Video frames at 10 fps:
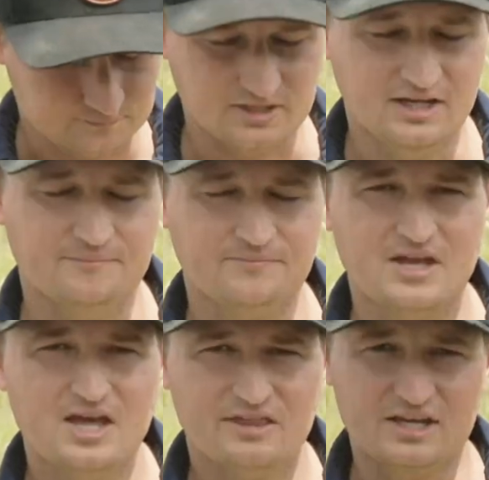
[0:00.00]
So yeah,
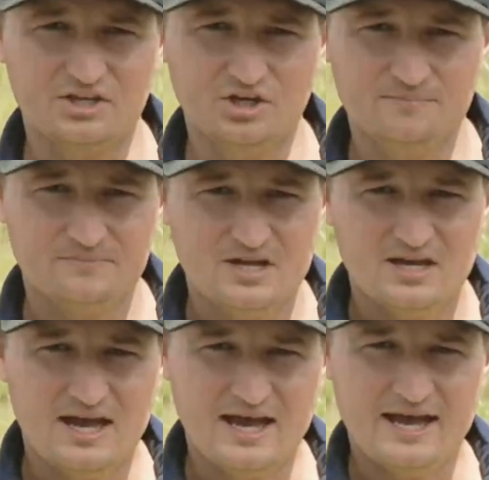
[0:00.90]
thank you.
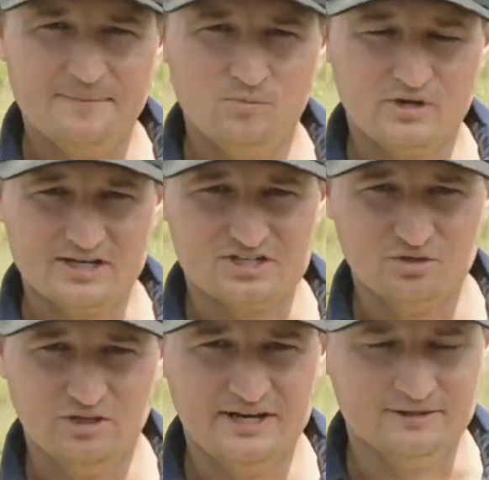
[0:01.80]
We'll catch you
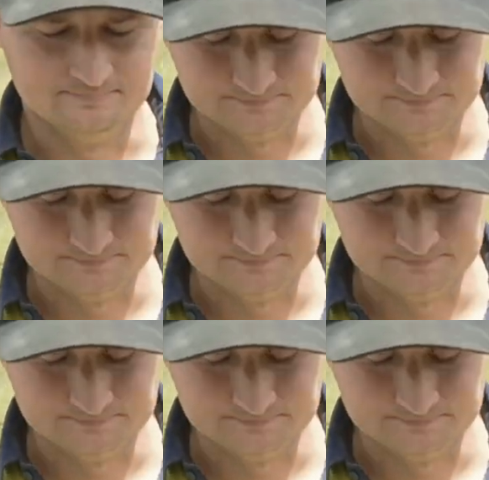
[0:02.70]
all later.